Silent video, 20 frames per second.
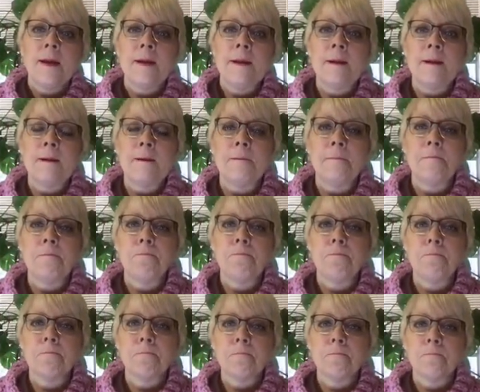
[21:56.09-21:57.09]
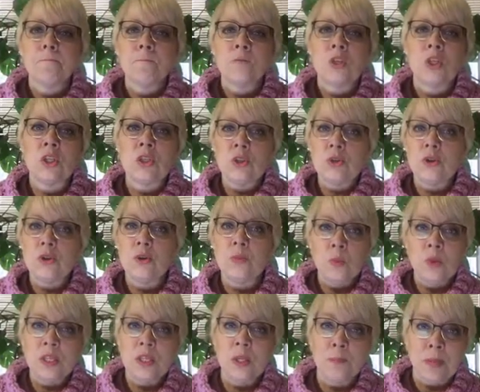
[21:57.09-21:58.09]
To do
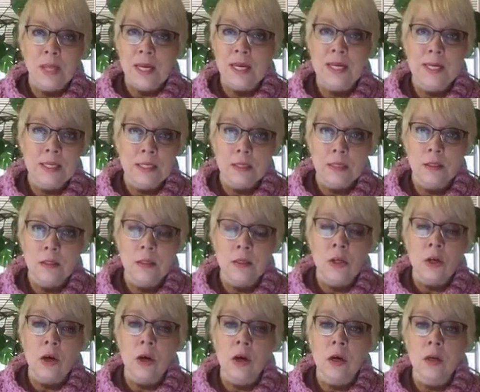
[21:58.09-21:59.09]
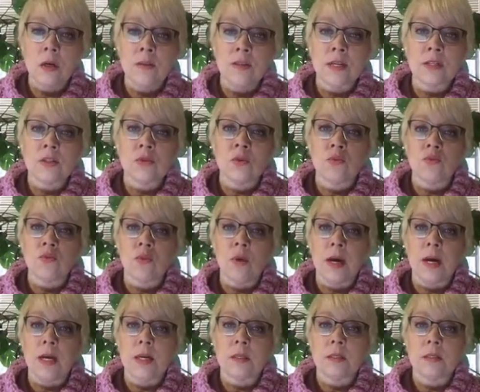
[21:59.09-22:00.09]
with the blanket yarn, that's
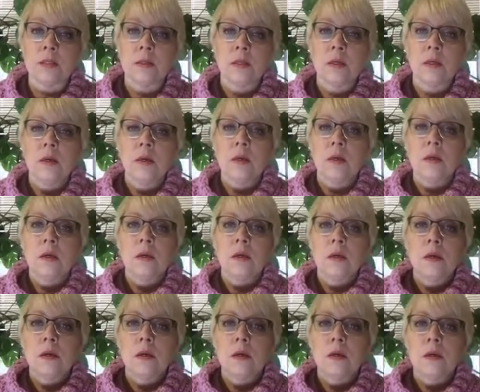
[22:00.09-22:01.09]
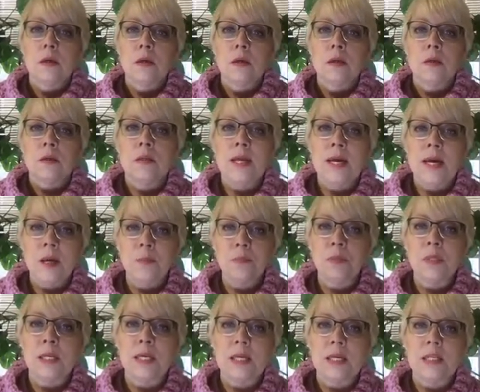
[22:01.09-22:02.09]
great. Lap
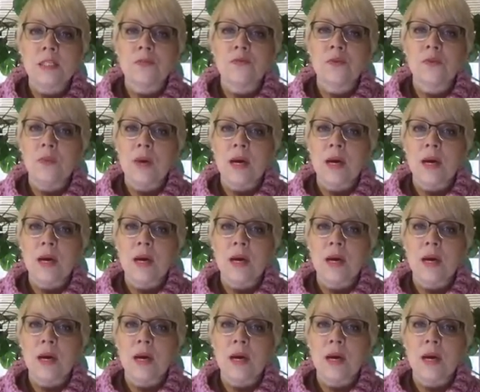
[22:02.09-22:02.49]
blankets for